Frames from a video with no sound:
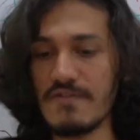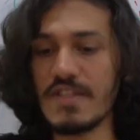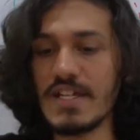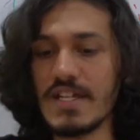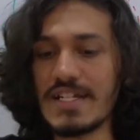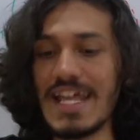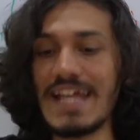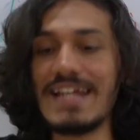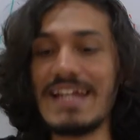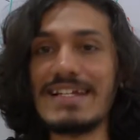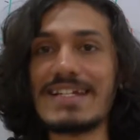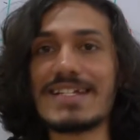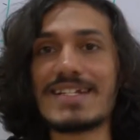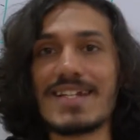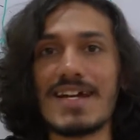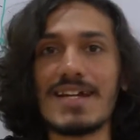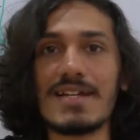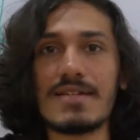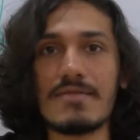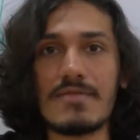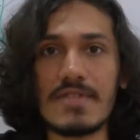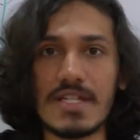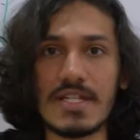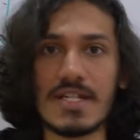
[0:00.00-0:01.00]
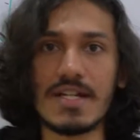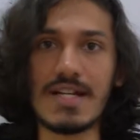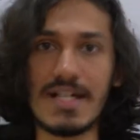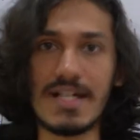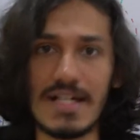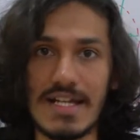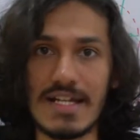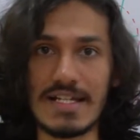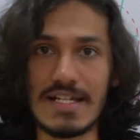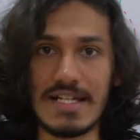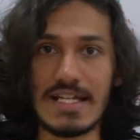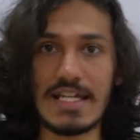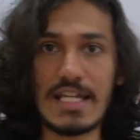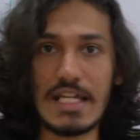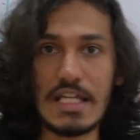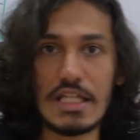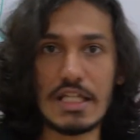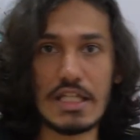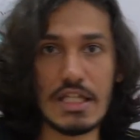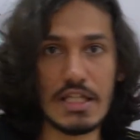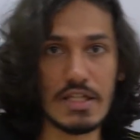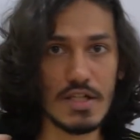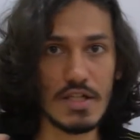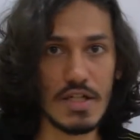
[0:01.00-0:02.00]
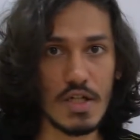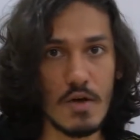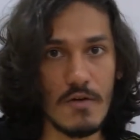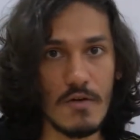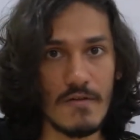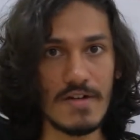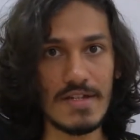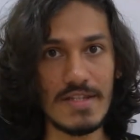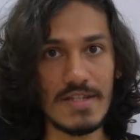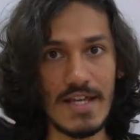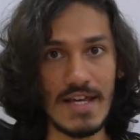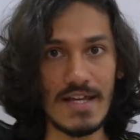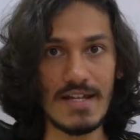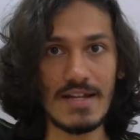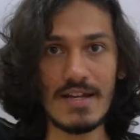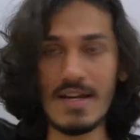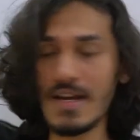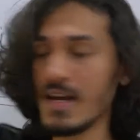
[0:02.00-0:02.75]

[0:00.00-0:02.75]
the dendrites which are connecting each other over there